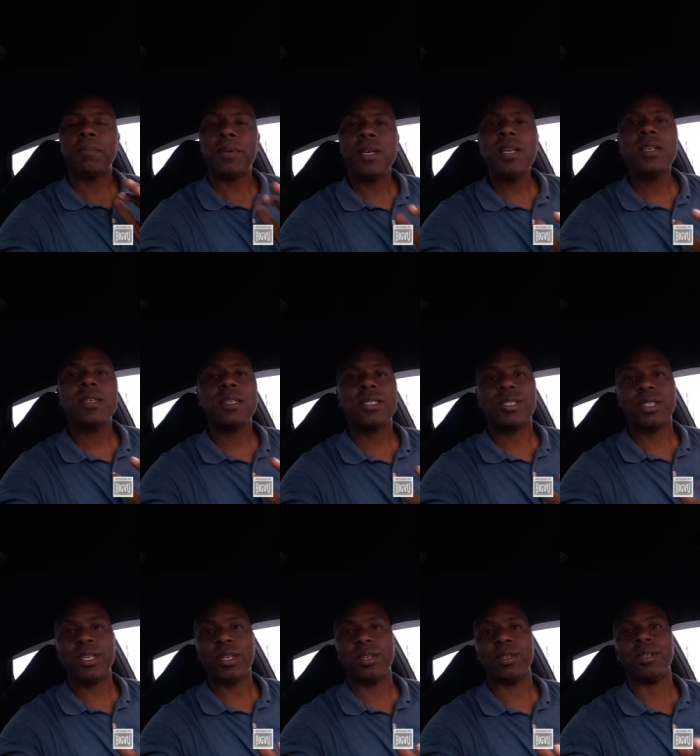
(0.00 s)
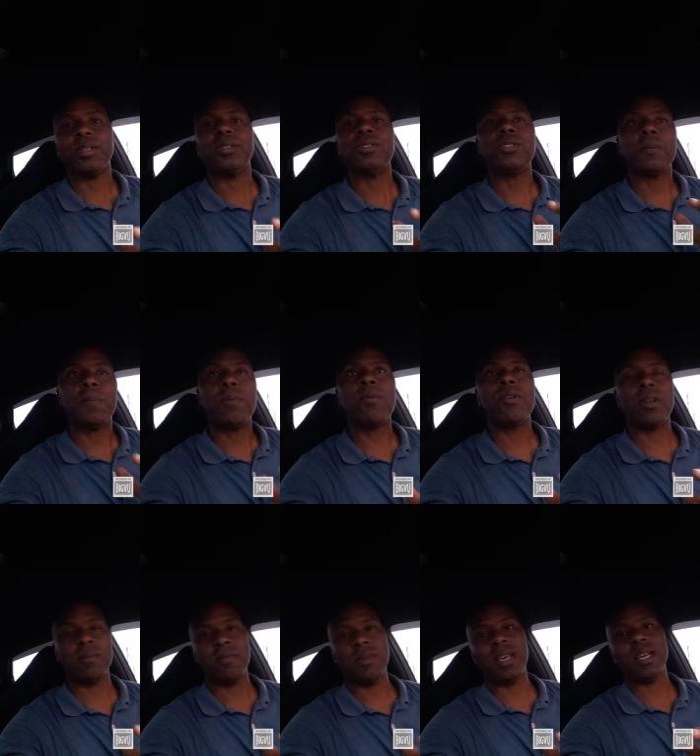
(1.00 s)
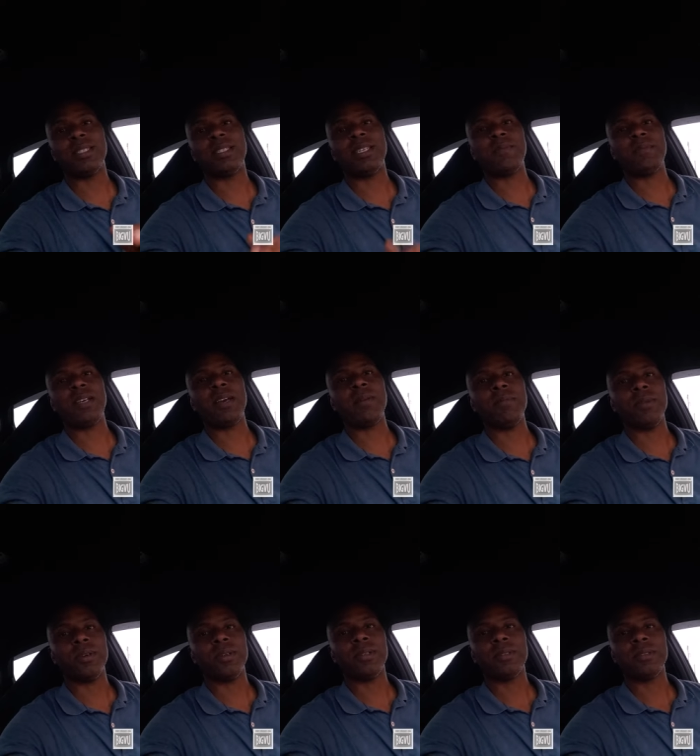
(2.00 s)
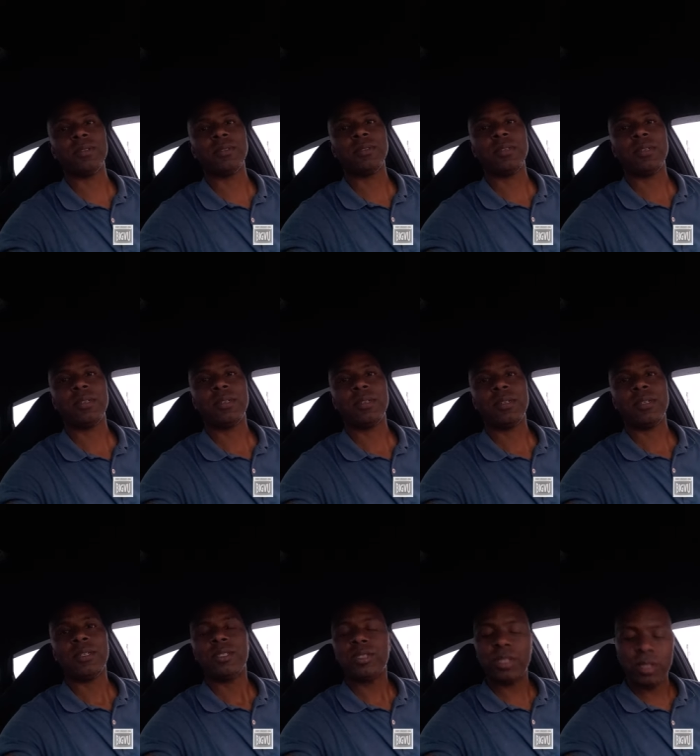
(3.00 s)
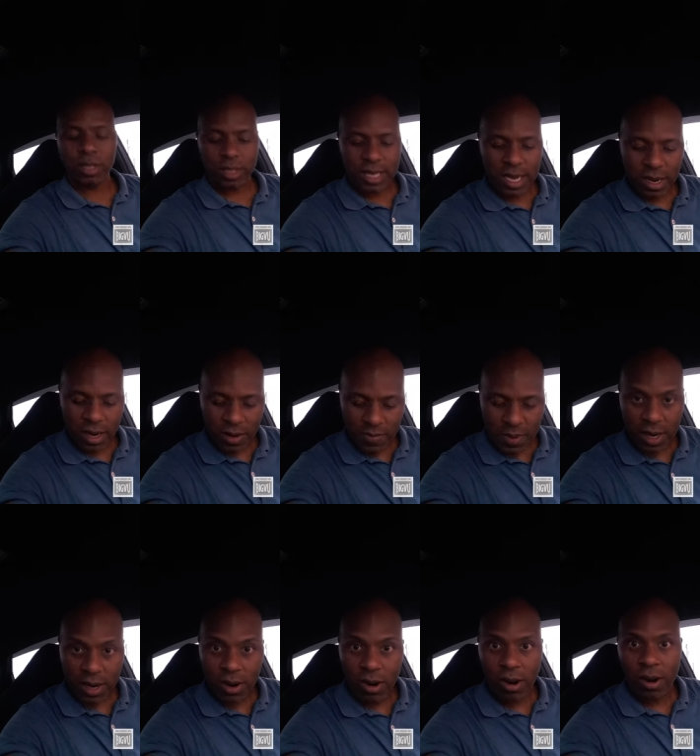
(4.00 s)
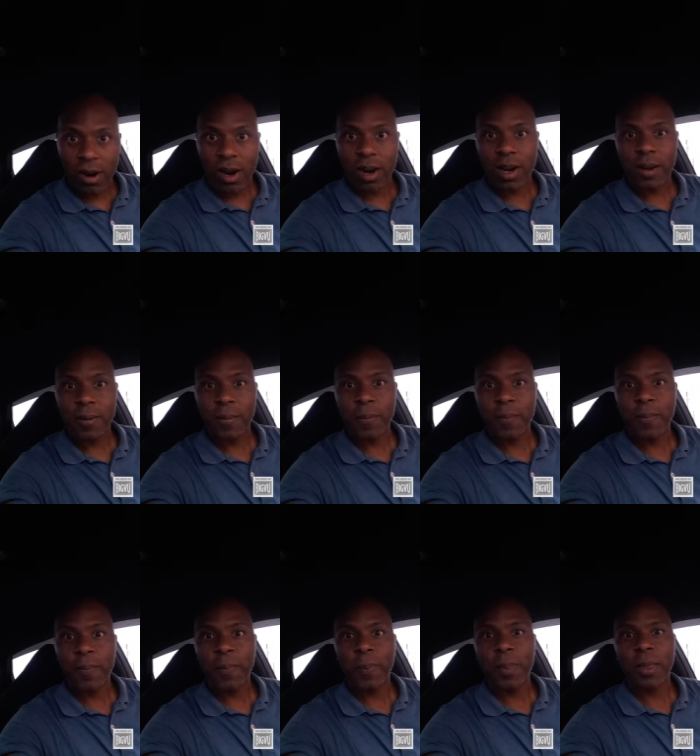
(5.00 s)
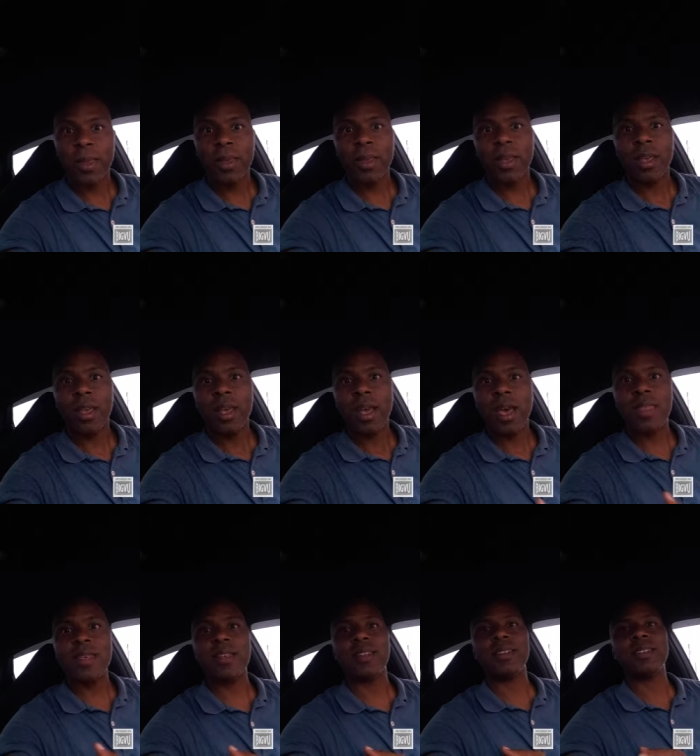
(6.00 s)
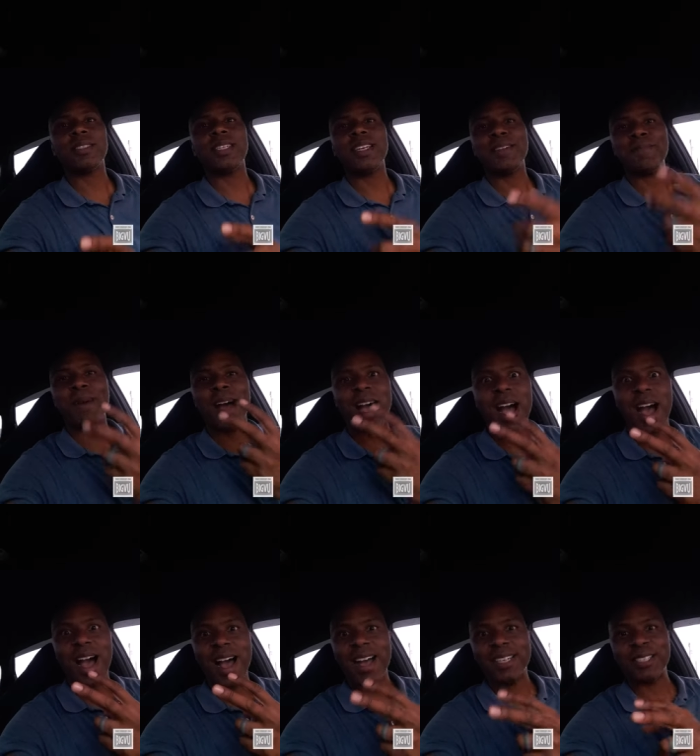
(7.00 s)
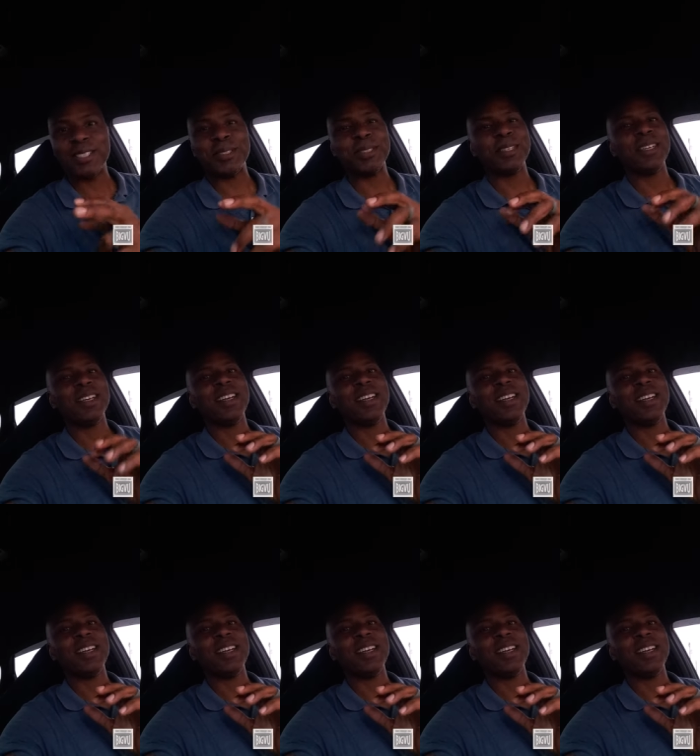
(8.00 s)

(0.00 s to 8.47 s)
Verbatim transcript: please consider supporting me in September. She looked down at my card and then looked in my eyes